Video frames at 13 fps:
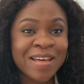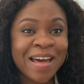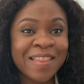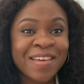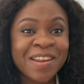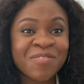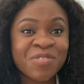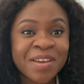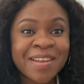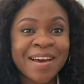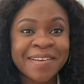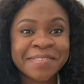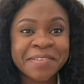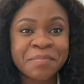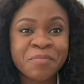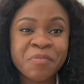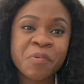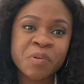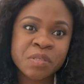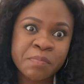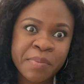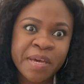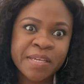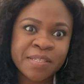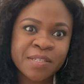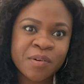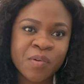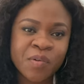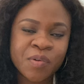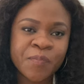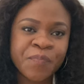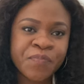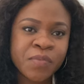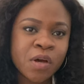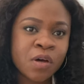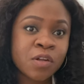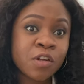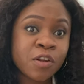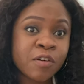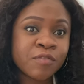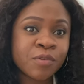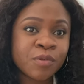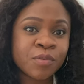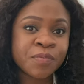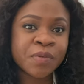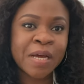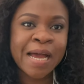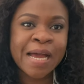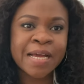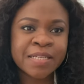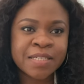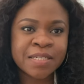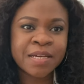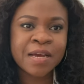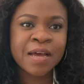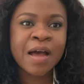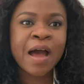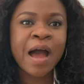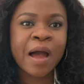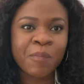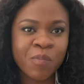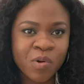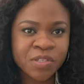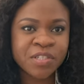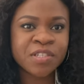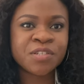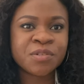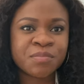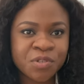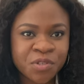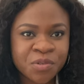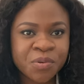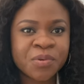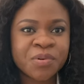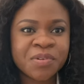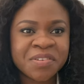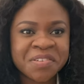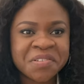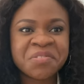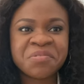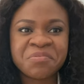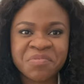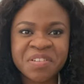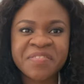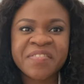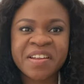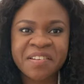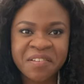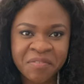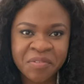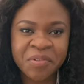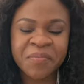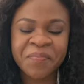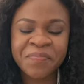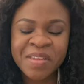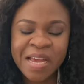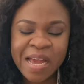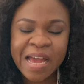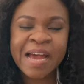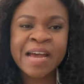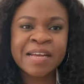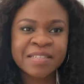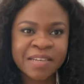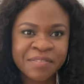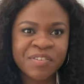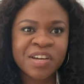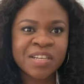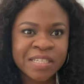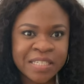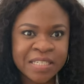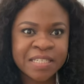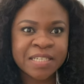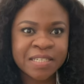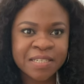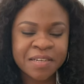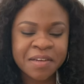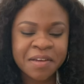And then I realized that the movie was based on, on a novel. And I wanted to be sure to read that novel, and I finally did.